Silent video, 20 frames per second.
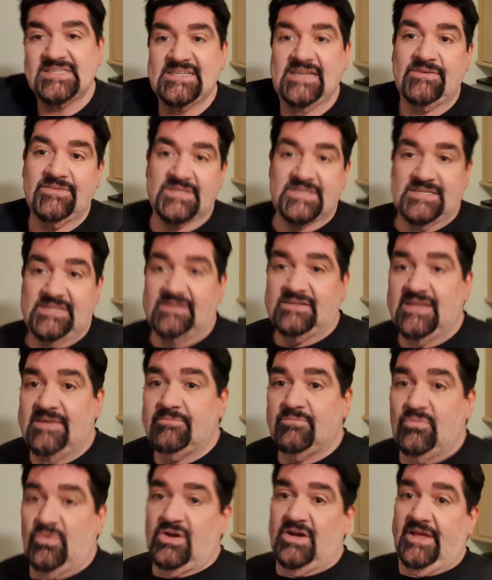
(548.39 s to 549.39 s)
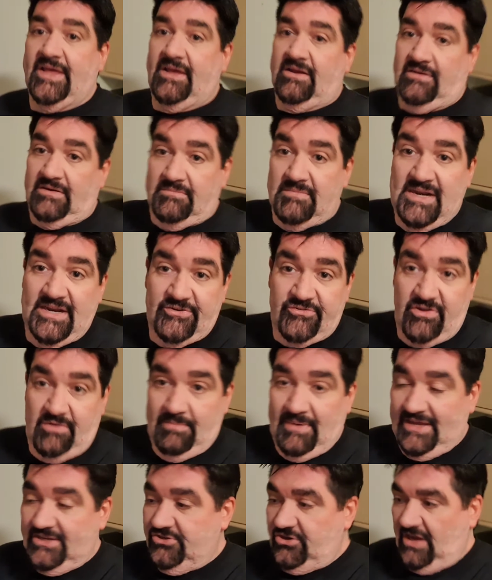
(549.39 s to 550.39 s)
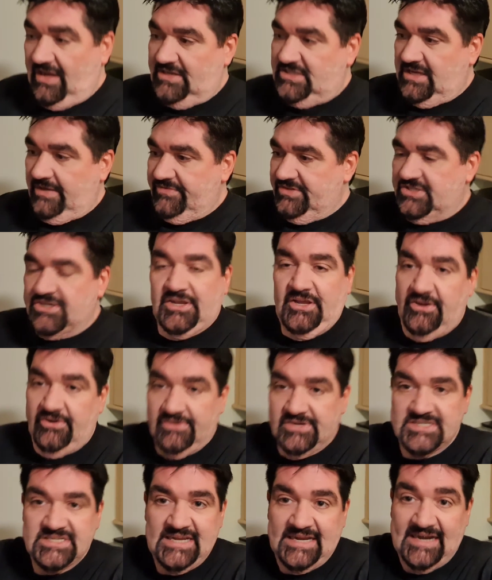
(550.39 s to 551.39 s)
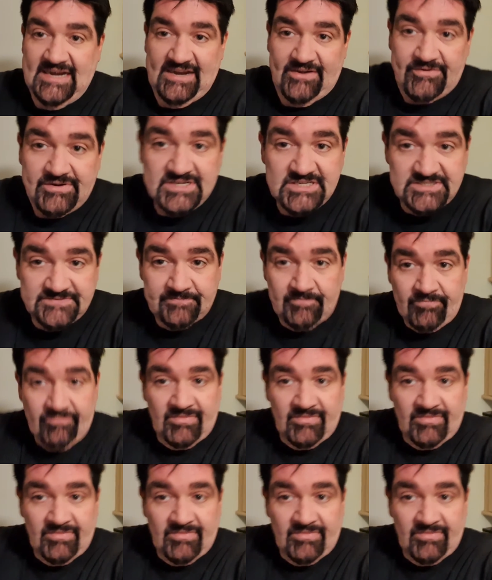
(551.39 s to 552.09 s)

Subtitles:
Now, at the time, working on a military base, you had to have a security clearance.